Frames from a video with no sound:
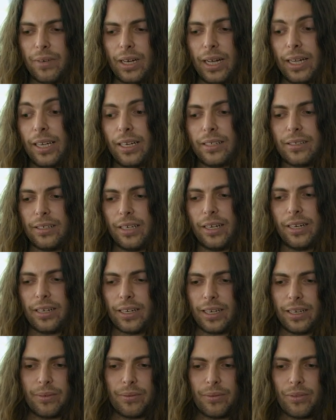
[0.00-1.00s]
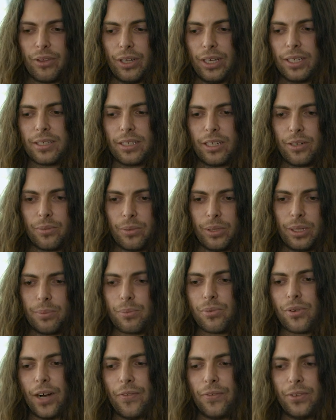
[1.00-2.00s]
I guess, yeah, again, things that are
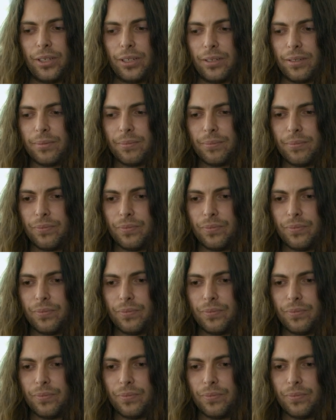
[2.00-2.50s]
prevalent